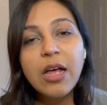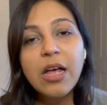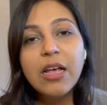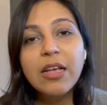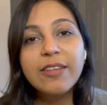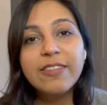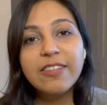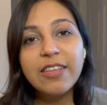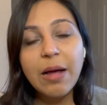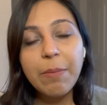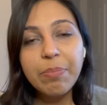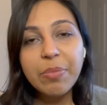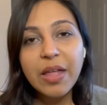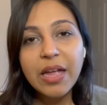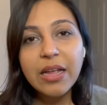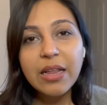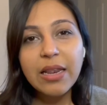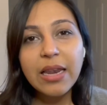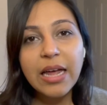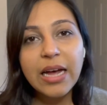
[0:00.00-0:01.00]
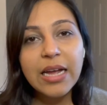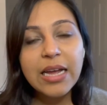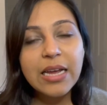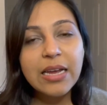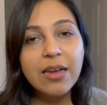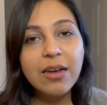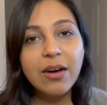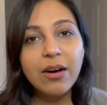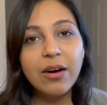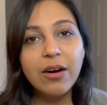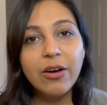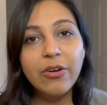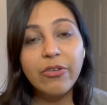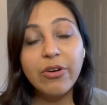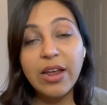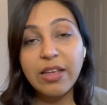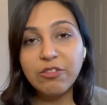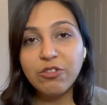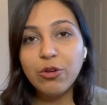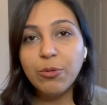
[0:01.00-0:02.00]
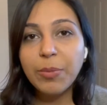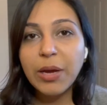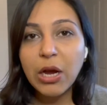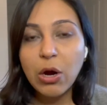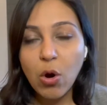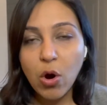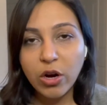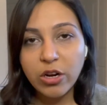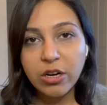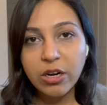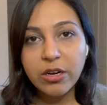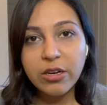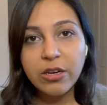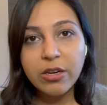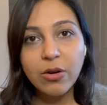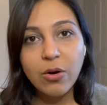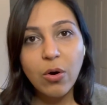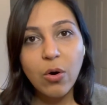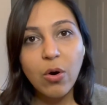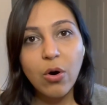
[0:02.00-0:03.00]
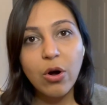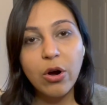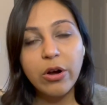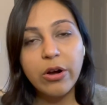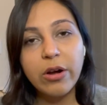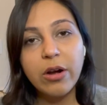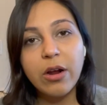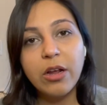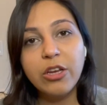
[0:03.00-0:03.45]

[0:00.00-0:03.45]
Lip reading: something like a resume audit or,